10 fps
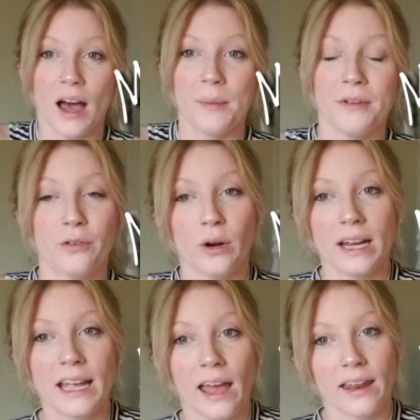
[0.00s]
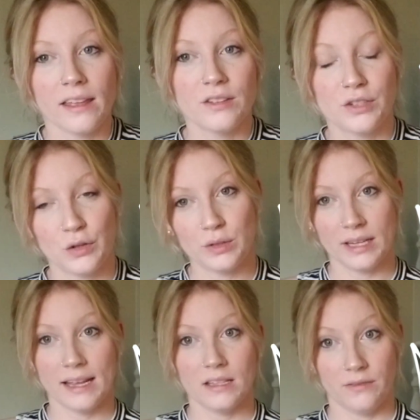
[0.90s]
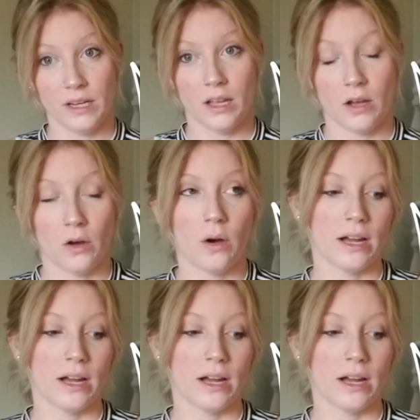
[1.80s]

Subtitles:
Before I get into today's video,